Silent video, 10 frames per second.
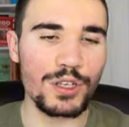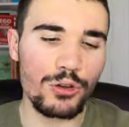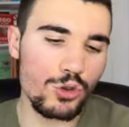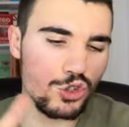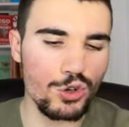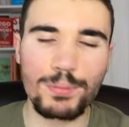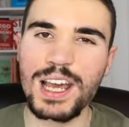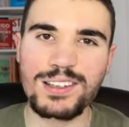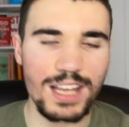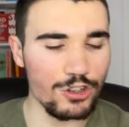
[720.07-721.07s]
the video, the script,
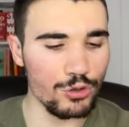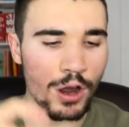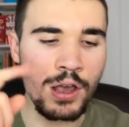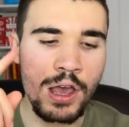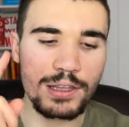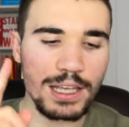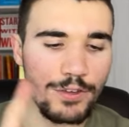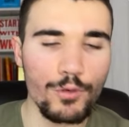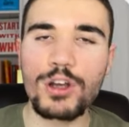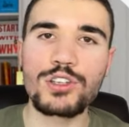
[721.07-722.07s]
etc., the
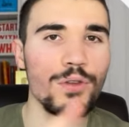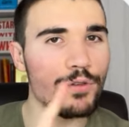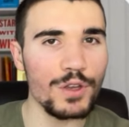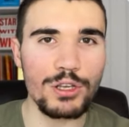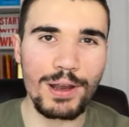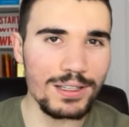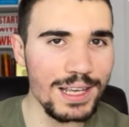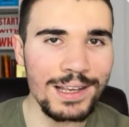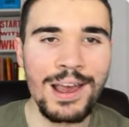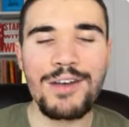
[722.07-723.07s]
voiceover, the video
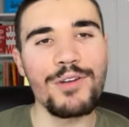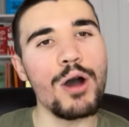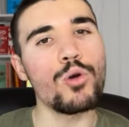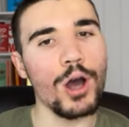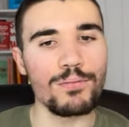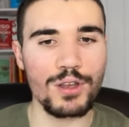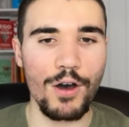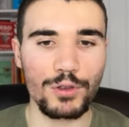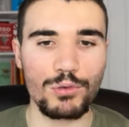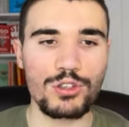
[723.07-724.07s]
editing, that all comes
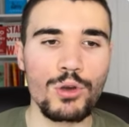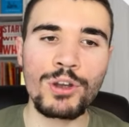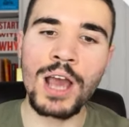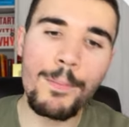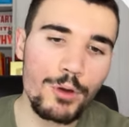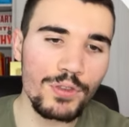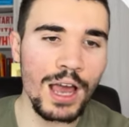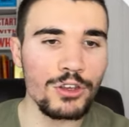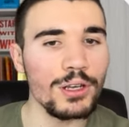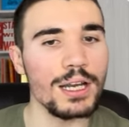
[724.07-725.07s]
afterwards. So when you're happy with that,
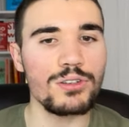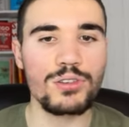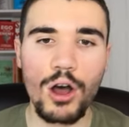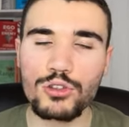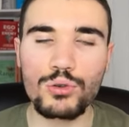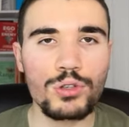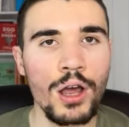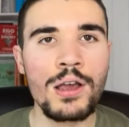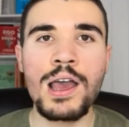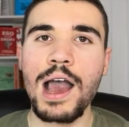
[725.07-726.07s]
you can click start
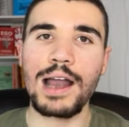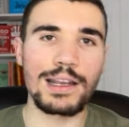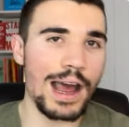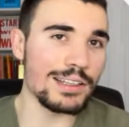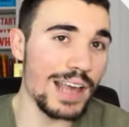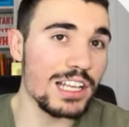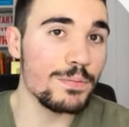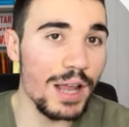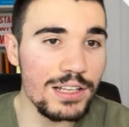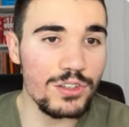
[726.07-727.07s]
order and
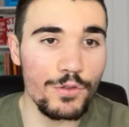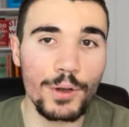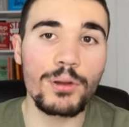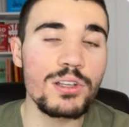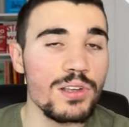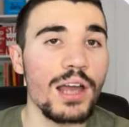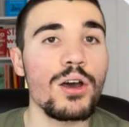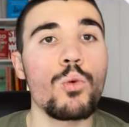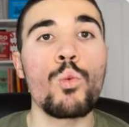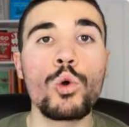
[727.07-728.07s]
explain to the thumbnail designer
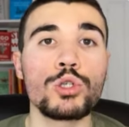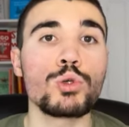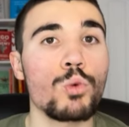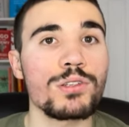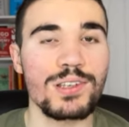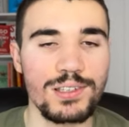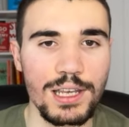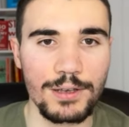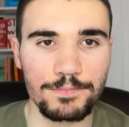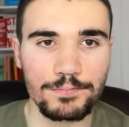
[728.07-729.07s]
what you would want to see.